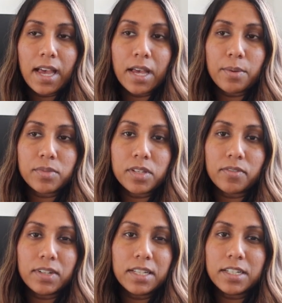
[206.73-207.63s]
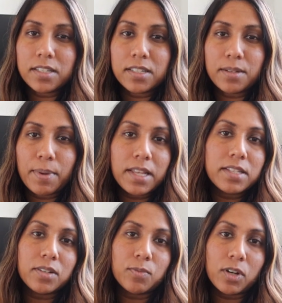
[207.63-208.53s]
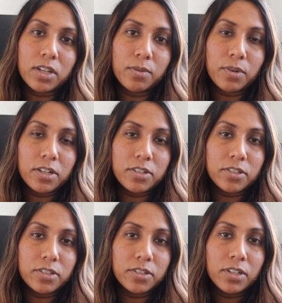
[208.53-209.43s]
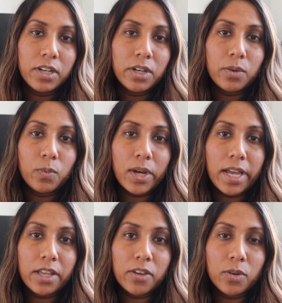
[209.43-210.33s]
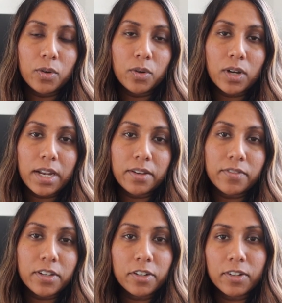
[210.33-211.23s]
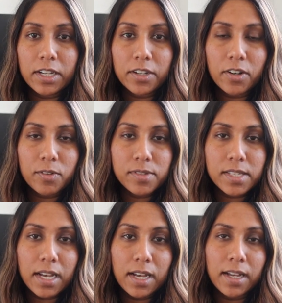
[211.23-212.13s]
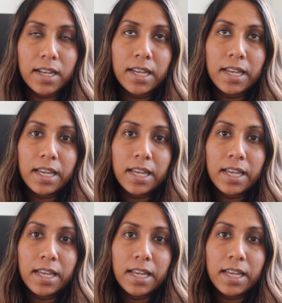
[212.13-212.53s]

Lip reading: So it really just depends on what you want to do, where your kind of career goals are.